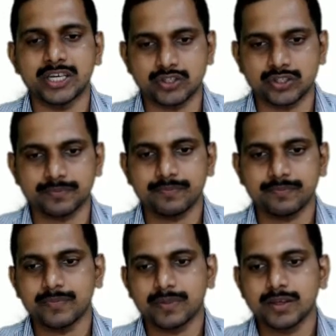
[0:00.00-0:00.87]
h
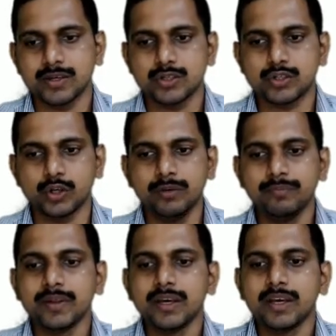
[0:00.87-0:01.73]

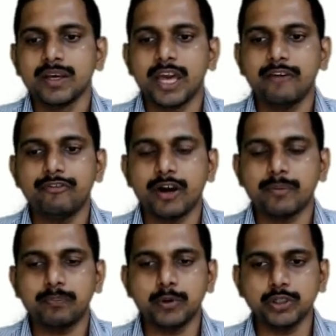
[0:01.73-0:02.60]
so if I
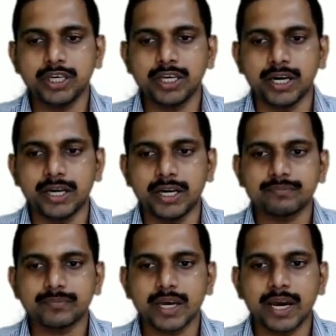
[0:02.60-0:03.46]
put here
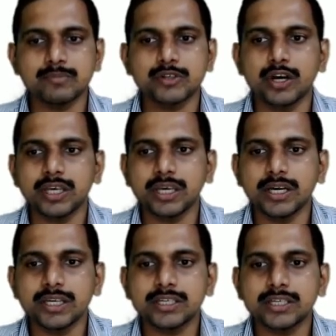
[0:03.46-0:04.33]
I'm sorry
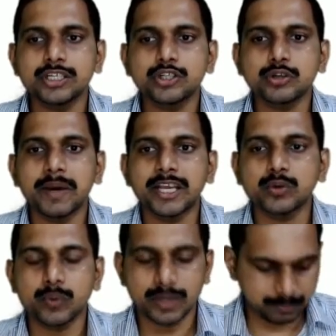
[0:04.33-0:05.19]
here it, should be
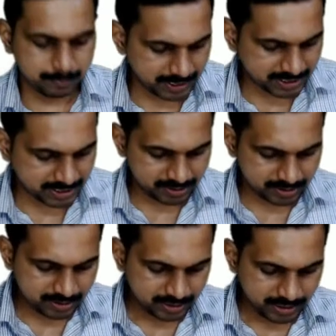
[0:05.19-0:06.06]
h1 plus
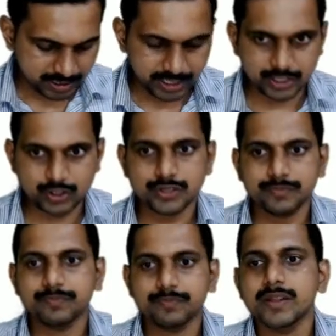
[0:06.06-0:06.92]
h
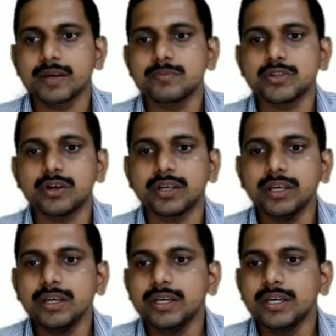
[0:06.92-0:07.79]
sorry
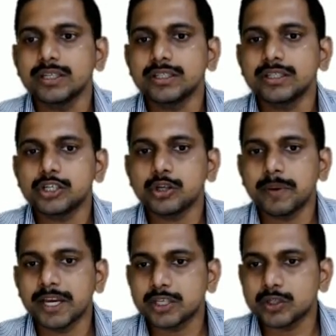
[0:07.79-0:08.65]
this should
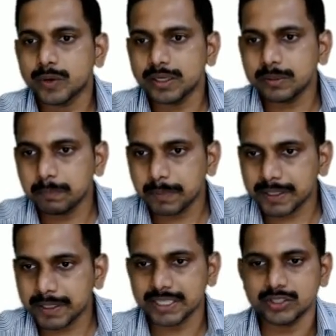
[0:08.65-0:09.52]
be h1
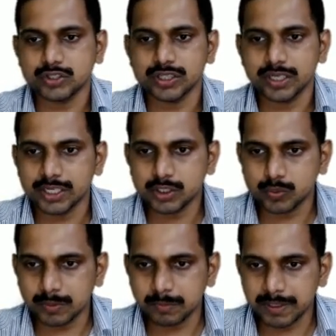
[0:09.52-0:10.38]
plus h
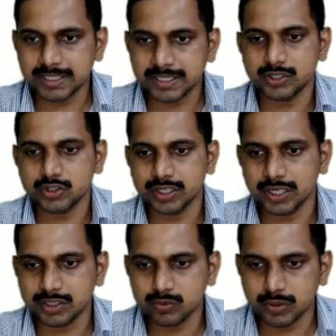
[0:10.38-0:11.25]
h1 plus h
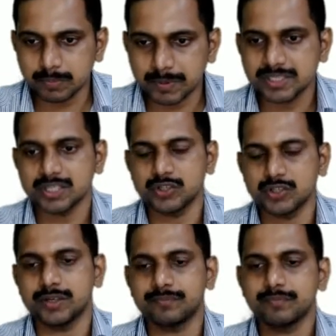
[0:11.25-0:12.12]
h1 plus h